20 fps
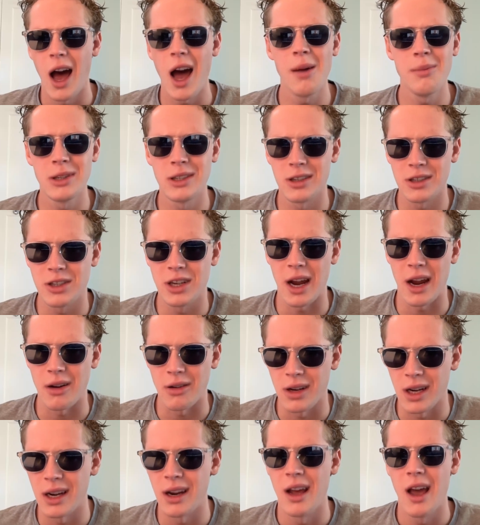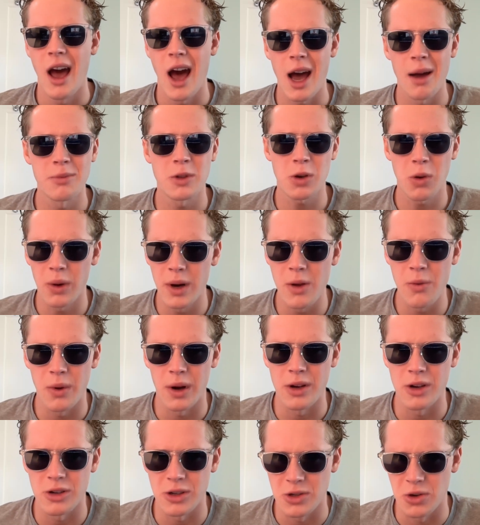I'm a degenerate. I'm
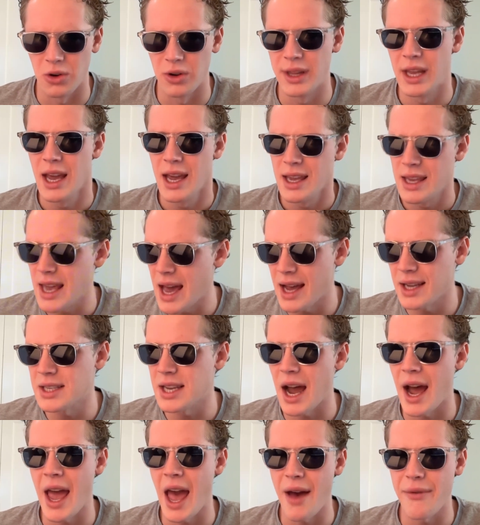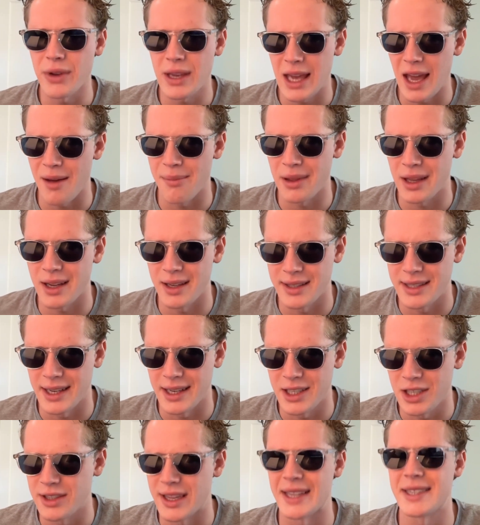21 years old. Yes, I have a gambling
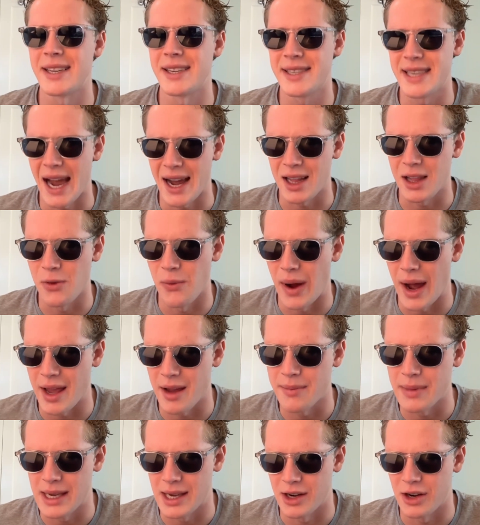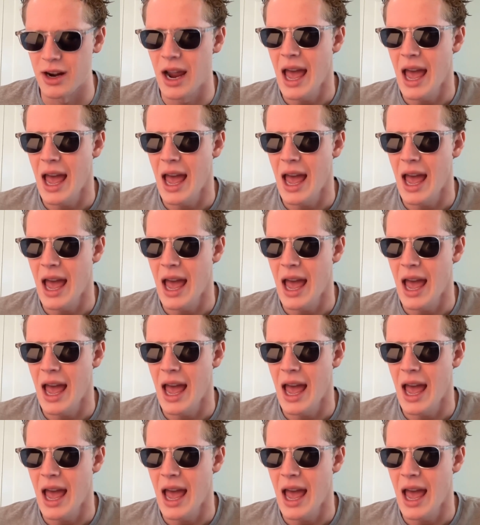addiction. That's exactly why I'm here.